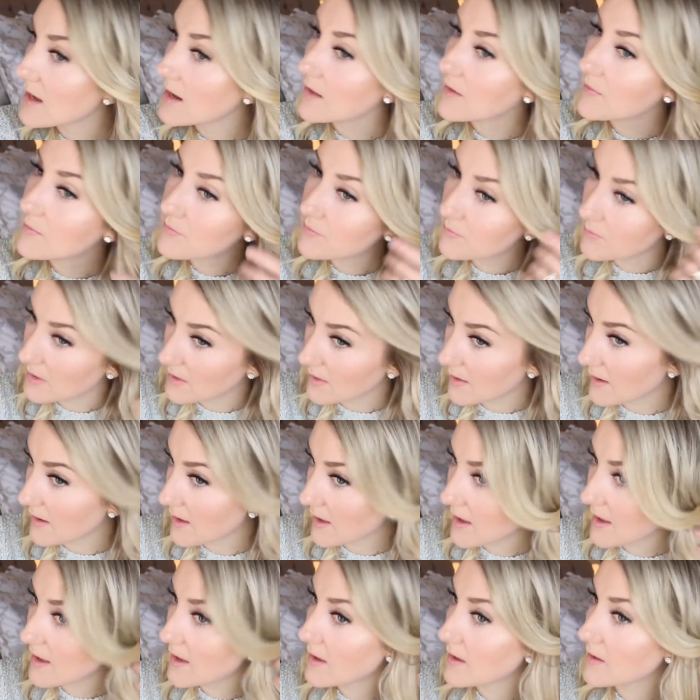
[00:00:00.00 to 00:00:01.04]
kind of be like,
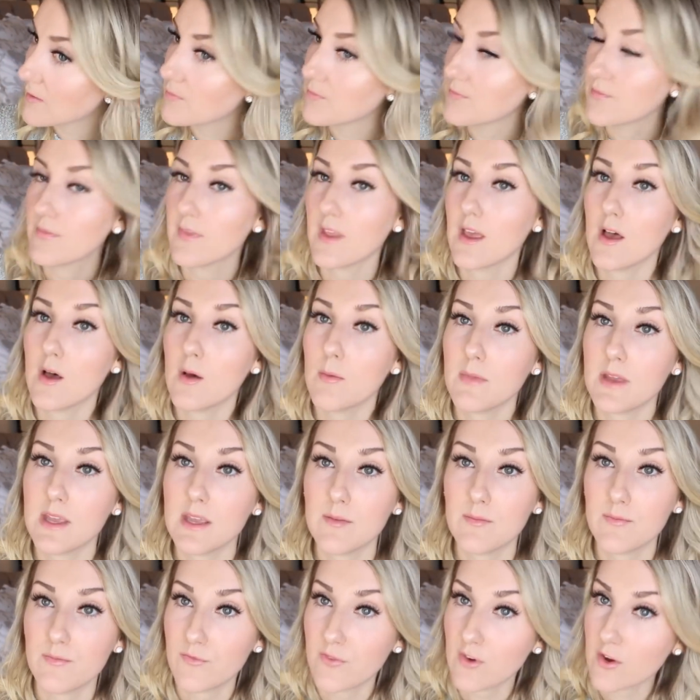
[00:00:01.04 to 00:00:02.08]
hey, help
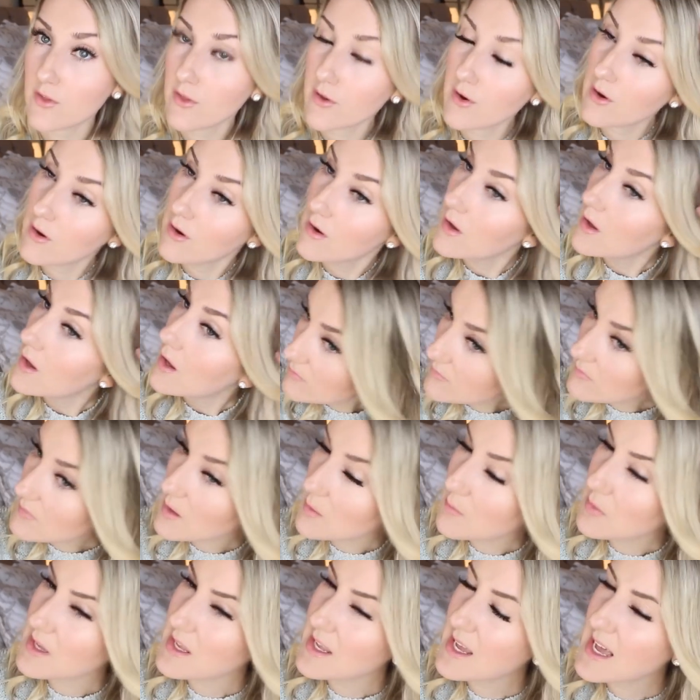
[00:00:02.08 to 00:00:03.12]
me further.
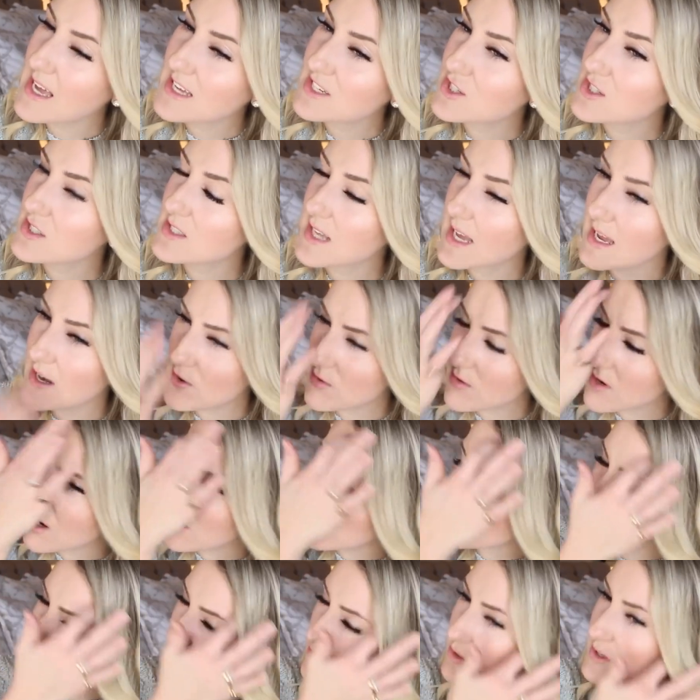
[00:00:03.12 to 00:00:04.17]
But yeah, it's just, I don't
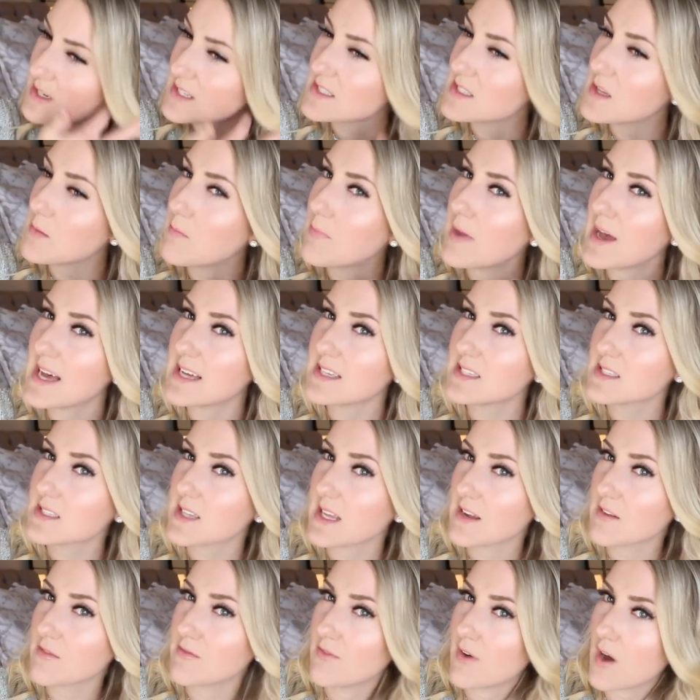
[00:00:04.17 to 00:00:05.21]
know, it just creates the best
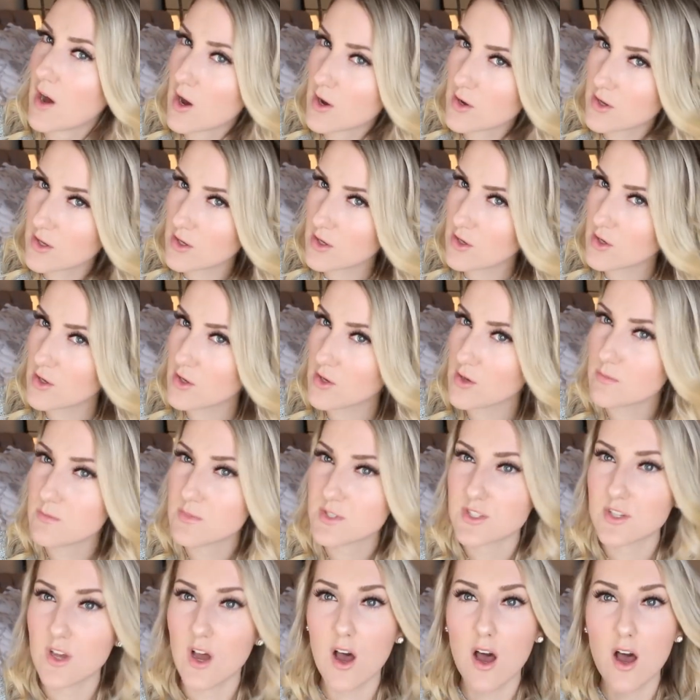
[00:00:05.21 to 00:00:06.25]
like volume,
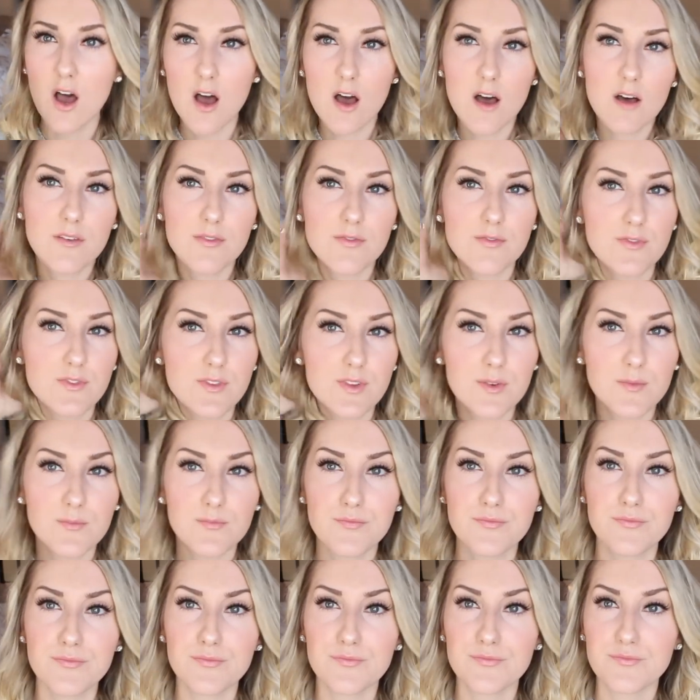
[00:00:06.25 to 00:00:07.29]
soft.
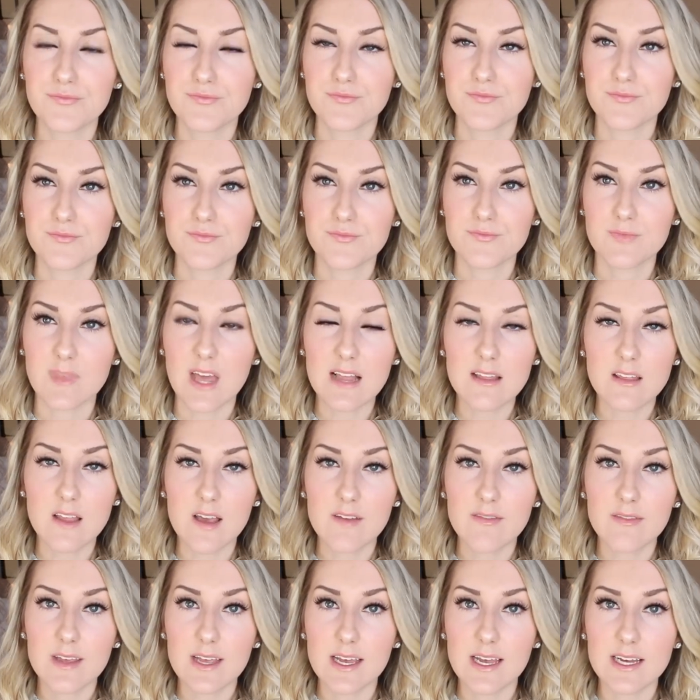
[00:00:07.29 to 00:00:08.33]
I
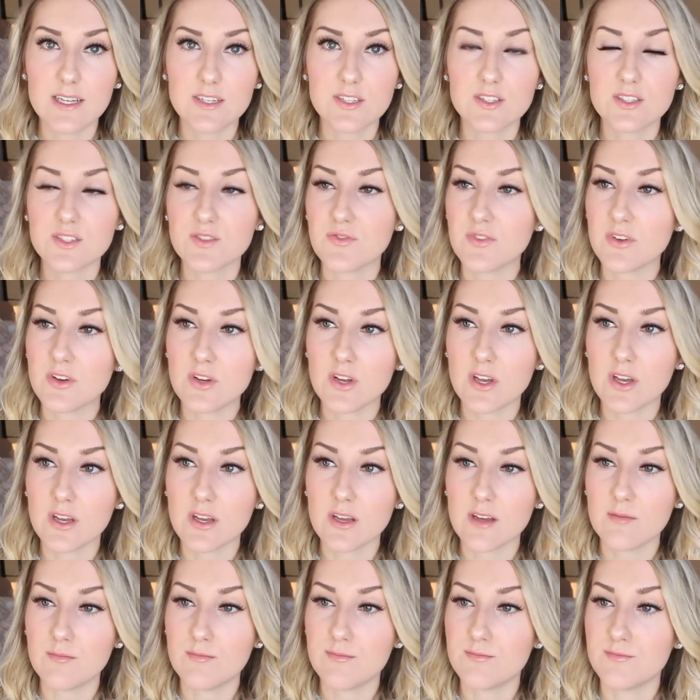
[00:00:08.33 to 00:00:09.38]
love it, I just feel
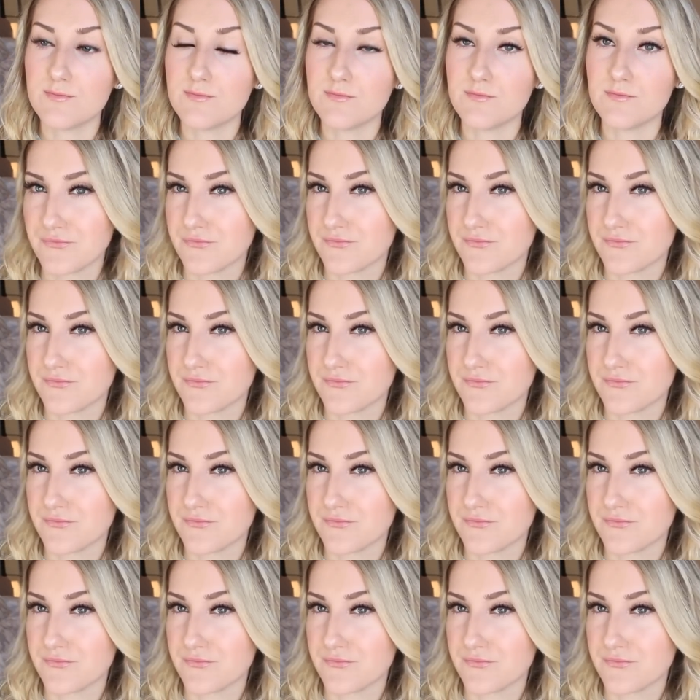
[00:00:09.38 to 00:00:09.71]
good.